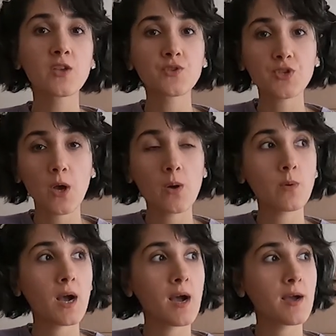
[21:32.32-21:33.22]

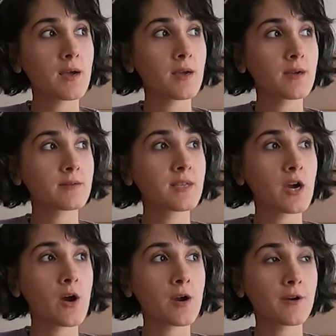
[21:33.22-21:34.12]
so
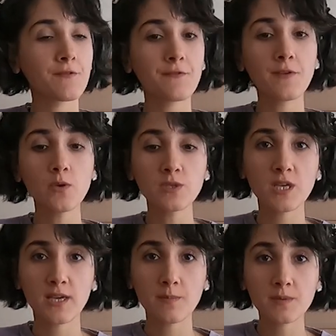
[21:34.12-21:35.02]
there are a few
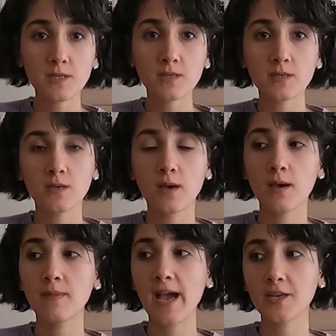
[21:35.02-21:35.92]
tips
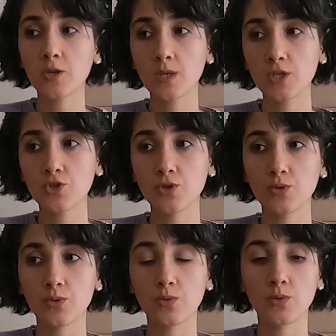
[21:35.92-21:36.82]
that you need
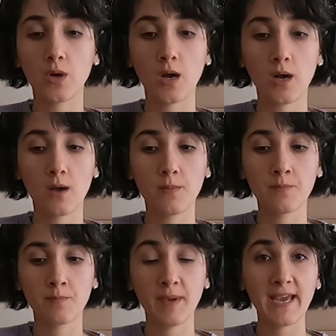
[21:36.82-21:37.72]
to
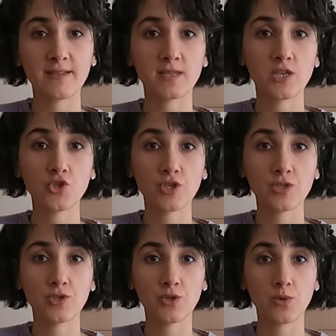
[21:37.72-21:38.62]
pay
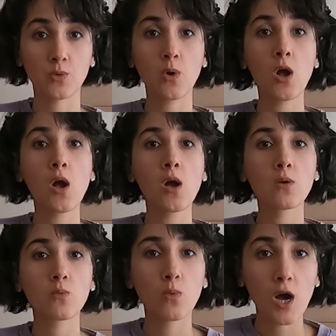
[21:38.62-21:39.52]
attention to
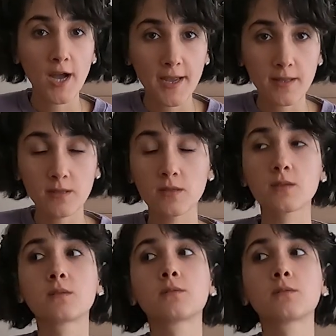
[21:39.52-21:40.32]
while